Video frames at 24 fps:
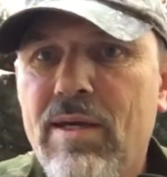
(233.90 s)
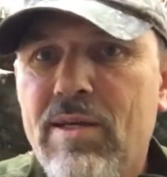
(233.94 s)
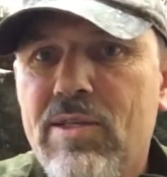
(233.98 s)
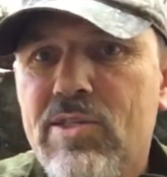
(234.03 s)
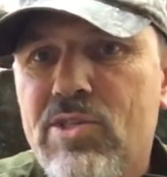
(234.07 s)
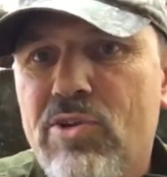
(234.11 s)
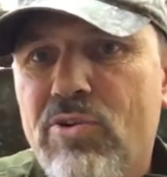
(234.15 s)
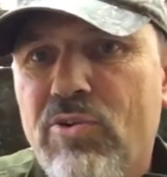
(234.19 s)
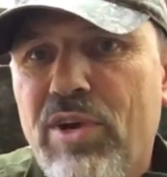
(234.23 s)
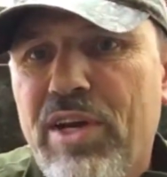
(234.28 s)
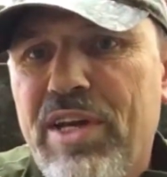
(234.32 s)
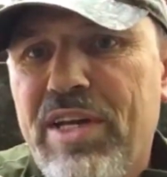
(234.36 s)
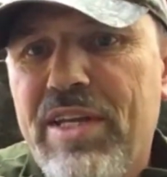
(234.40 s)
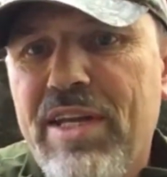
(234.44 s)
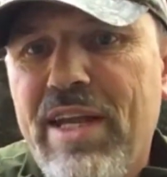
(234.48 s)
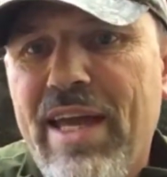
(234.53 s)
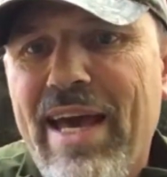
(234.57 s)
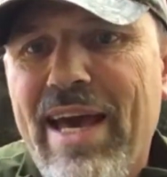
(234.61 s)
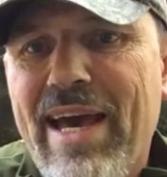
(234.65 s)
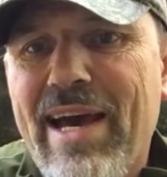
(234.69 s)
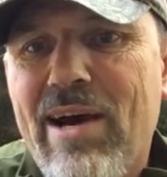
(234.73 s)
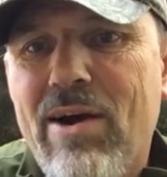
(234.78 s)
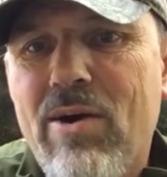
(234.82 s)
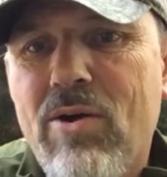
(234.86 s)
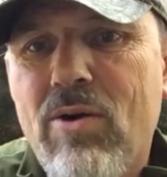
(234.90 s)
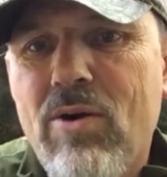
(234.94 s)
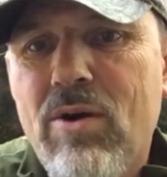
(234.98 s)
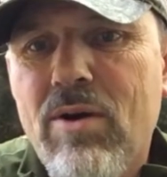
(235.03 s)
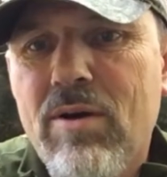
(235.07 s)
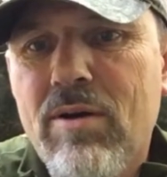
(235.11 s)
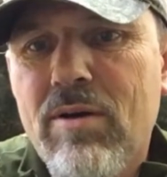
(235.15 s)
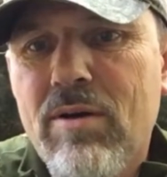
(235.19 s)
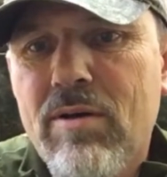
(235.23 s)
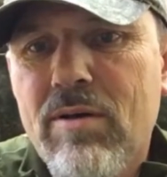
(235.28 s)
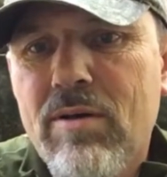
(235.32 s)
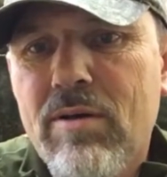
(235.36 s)
So right now,
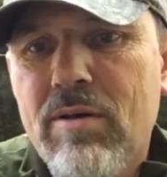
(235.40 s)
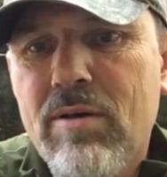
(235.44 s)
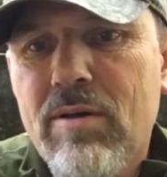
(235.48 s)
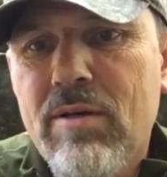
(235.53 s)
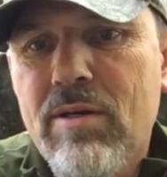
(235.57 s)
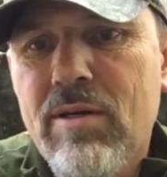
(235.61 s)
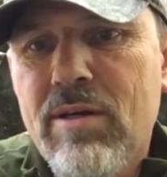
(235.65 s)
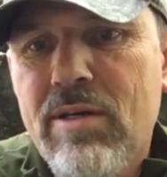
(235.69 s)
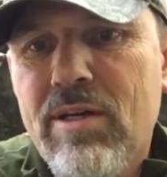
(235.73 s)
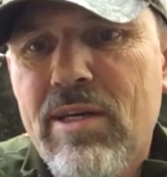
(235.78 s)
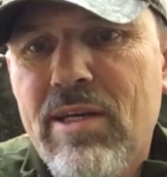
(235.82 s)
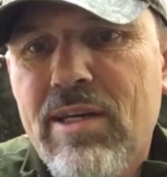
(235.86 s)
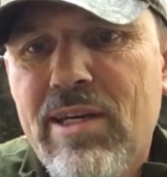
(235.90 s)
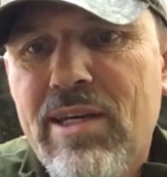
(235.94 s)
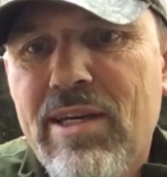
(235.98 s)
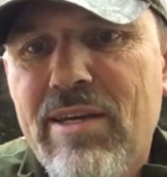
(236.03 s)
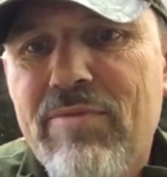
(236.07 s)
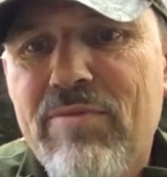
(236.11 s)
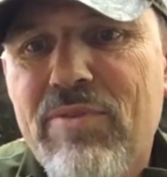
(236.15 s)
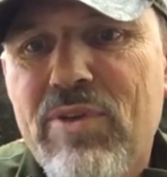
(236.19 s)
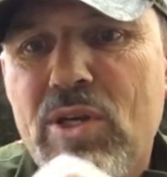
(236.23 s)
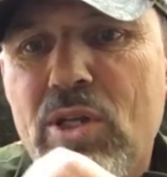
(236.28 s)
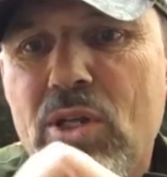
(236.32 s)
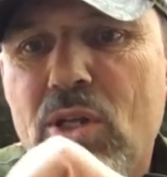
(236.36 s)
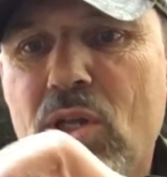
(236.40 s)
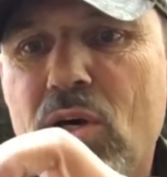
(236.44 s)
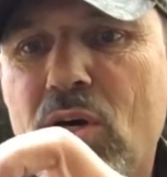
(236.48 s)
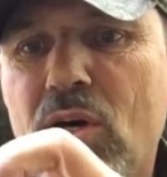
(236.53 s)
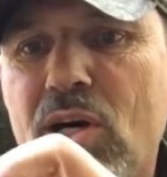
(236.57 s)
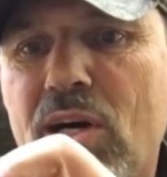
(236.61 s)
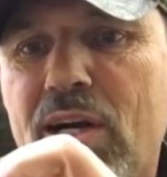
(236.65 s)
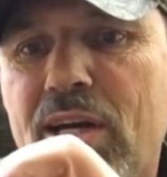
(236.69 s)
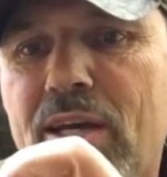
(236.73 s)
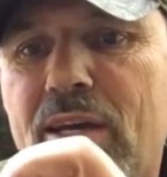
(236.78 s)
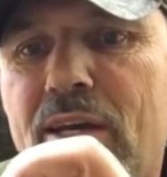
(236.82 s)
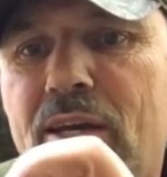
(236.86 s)
if you look,